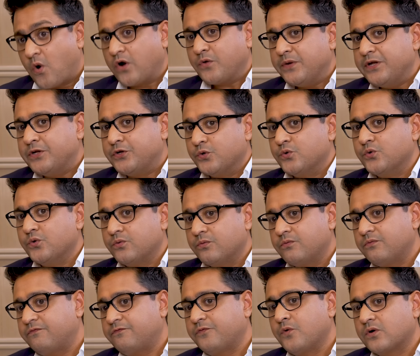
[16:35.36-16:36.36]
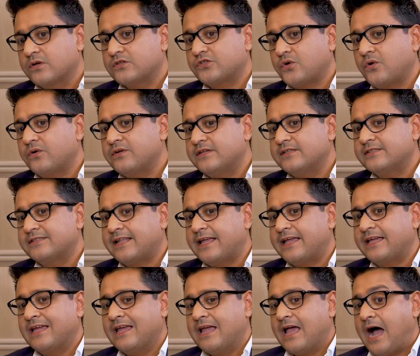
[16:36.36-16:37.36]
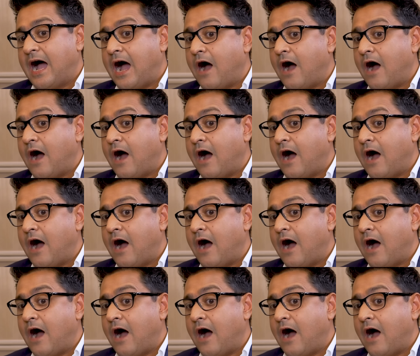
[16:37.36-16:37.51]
what we do focus on is like